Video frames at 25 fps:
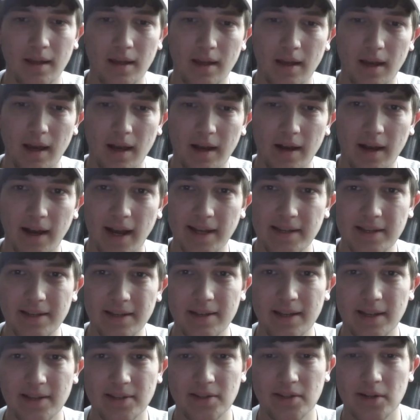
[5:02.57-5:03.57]
I
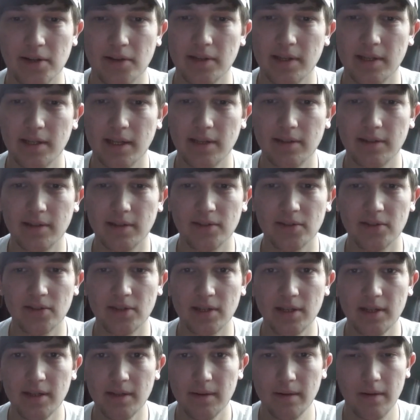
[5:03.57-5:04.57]
didn't necessarily get to
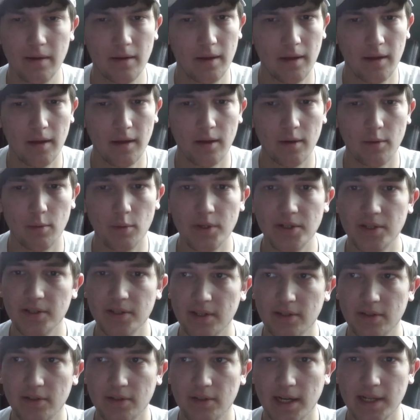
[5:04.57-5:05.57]
see, which is
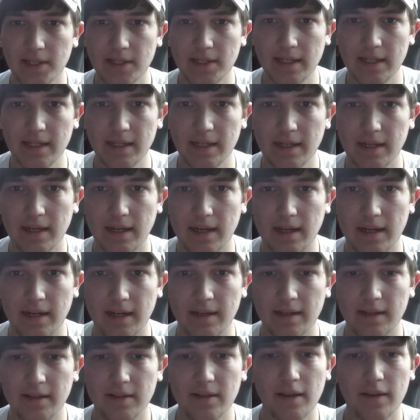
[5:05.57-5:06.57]
interesting.
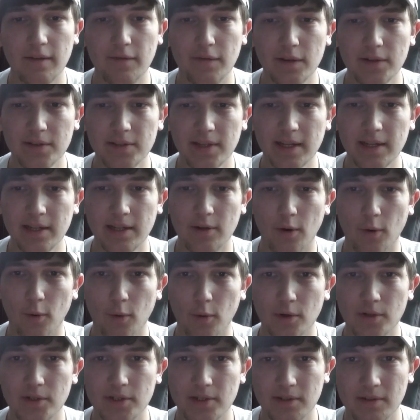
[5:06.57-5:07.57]
It feels like an
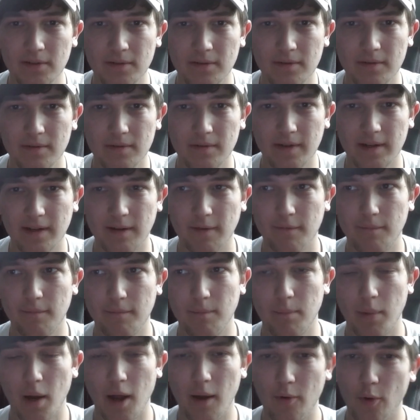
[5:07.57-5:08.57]
origin
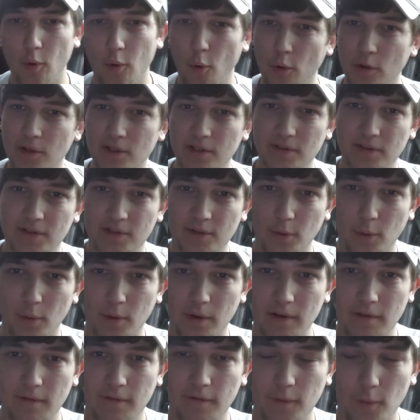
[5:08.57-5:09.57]

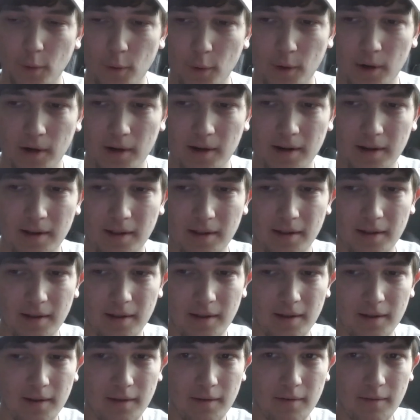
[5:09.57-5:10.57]
story for
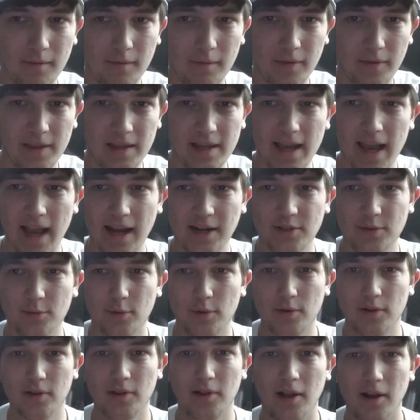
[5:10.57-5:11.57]
the
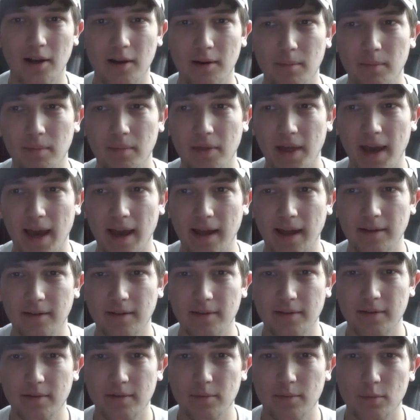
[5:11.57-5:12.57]
actual club that
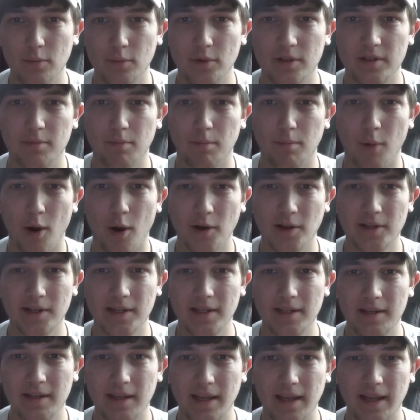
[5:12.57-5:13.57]
was
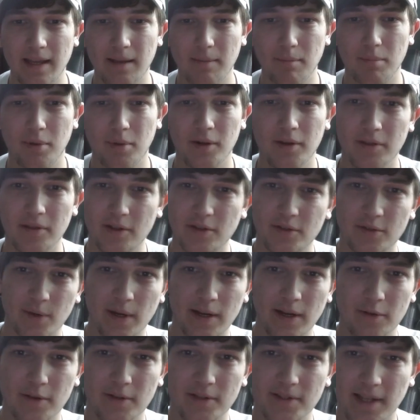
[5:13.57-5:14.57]
marketed and put in the
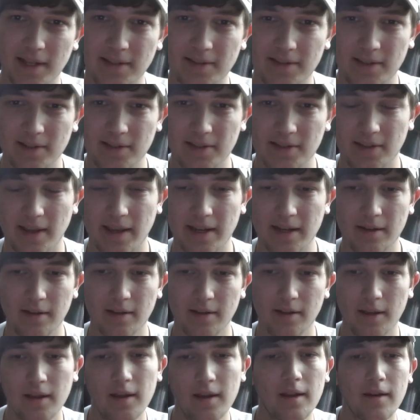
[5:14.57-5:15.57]
trailers as this like
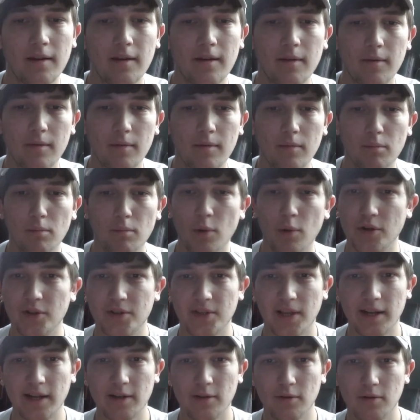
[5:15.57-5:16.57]

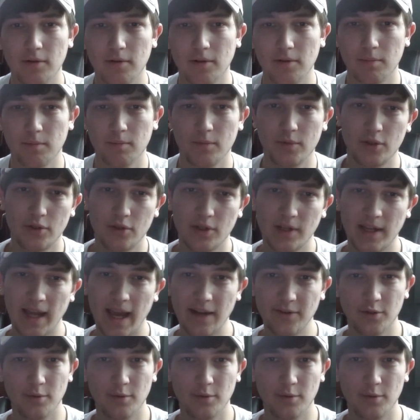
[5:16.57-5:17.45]
motorcycle casual